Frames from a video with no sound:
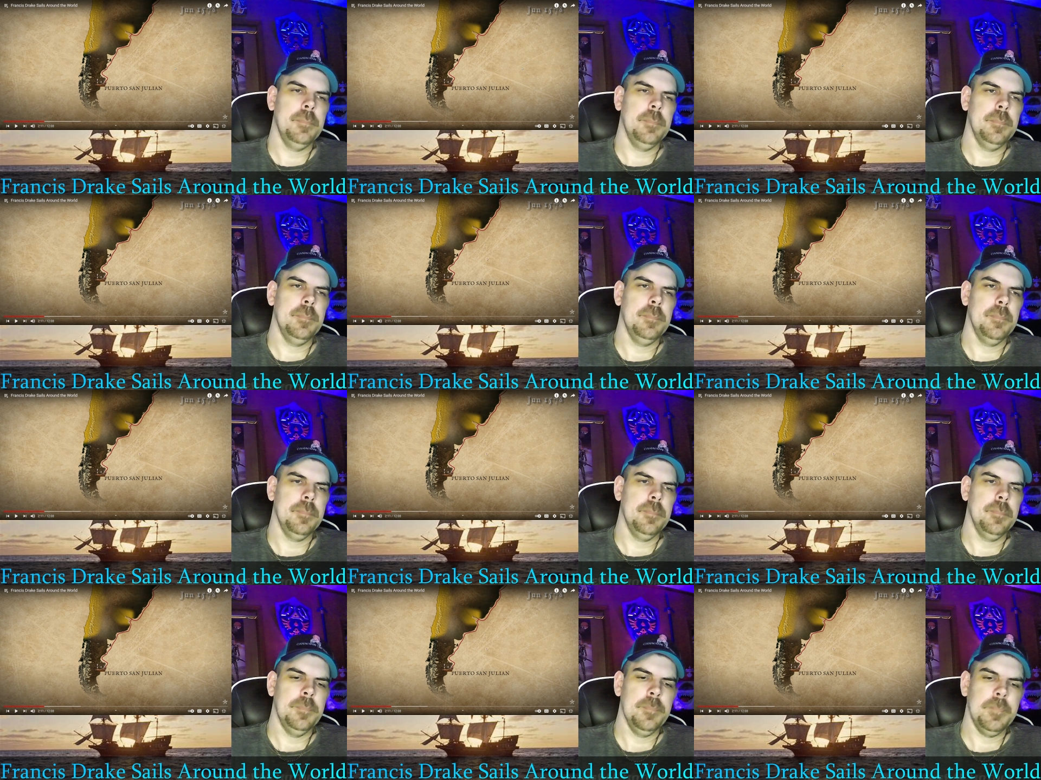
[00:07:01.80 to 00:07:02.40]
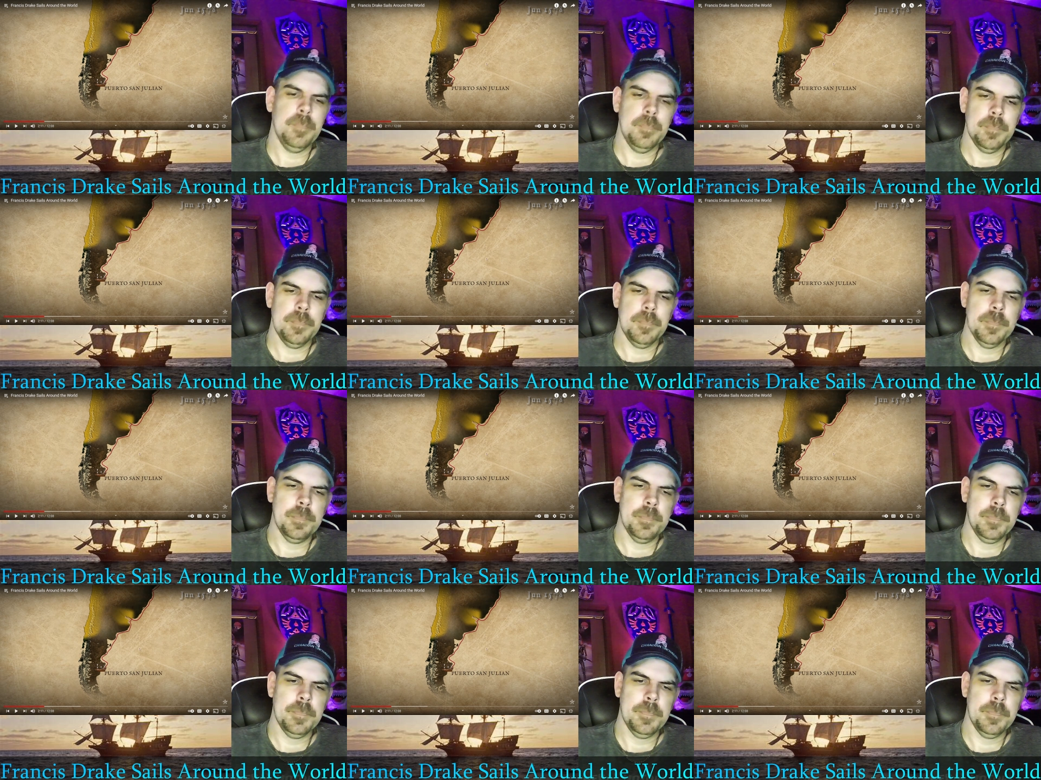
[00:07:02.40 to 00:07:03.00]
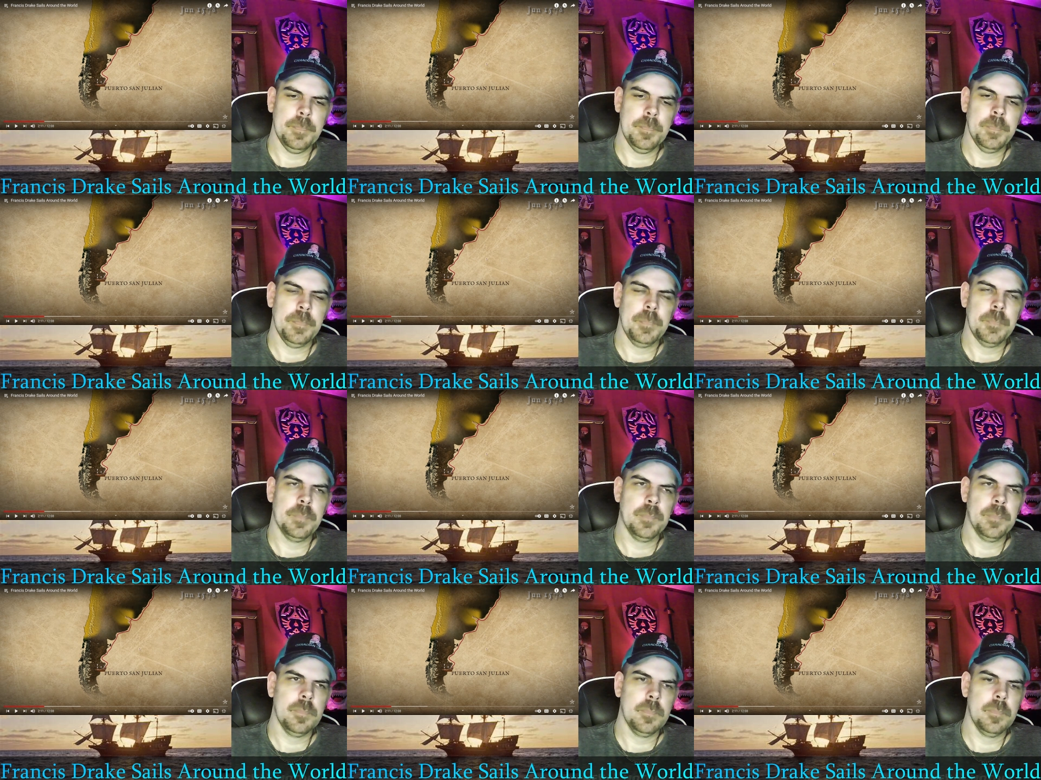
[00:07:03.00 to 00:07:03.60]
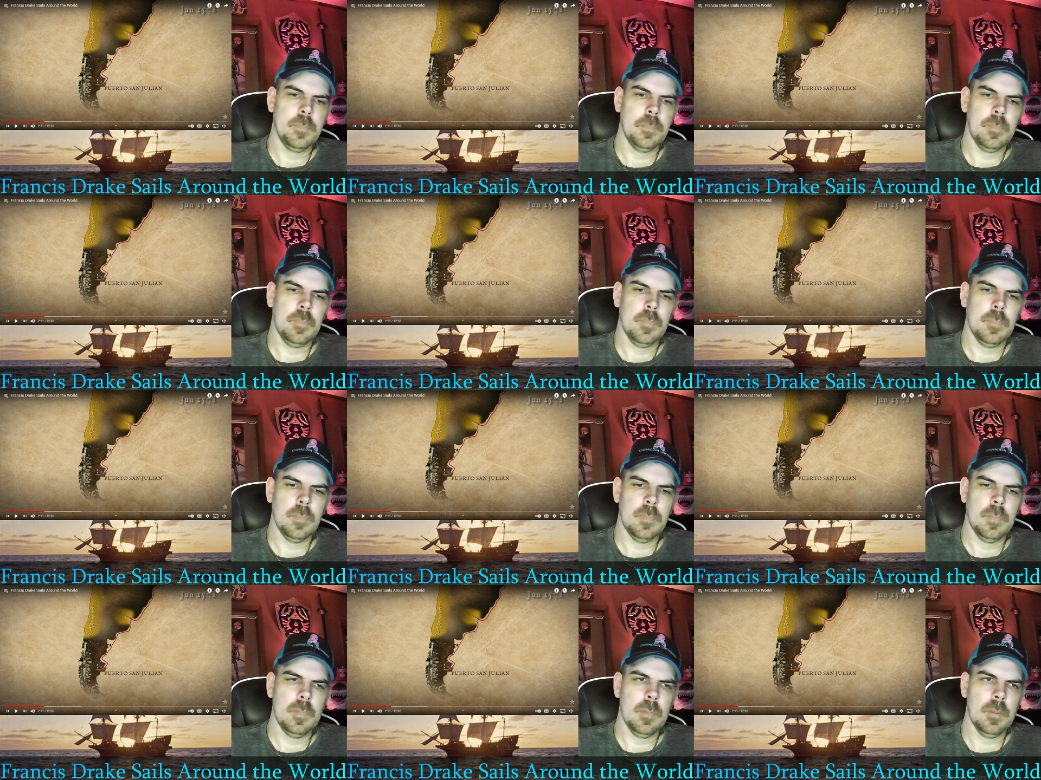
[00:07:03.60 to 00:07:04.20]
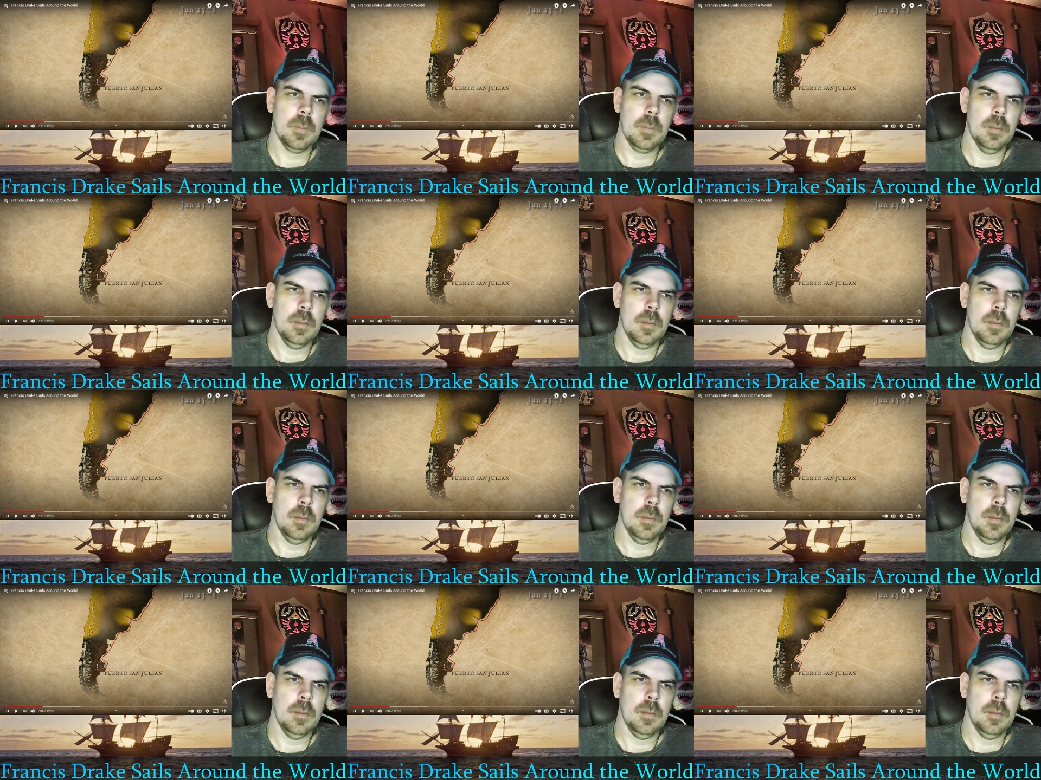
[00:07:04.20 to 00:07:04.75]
(silence)